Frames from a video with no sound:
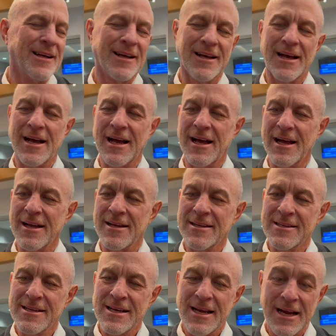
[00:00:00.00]
Uh,
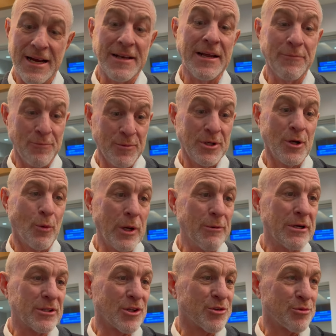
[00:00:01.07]
and then you know, we
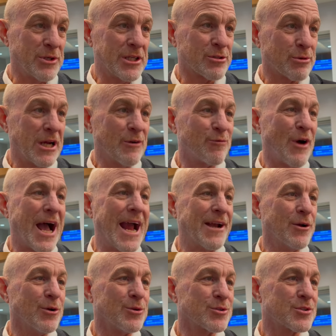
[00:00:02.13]
went to three straight finals.